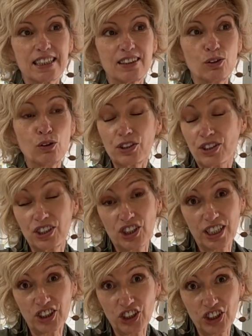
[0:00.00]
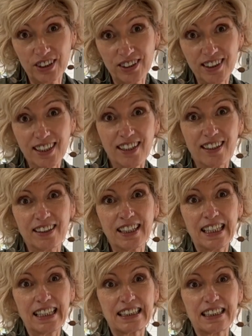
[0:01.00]
or a suggestion
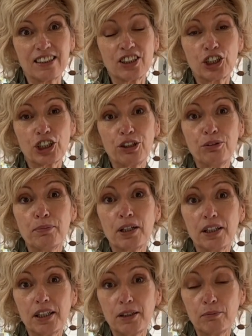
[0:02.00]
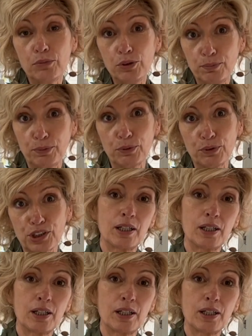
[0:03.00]
that I show my mood board.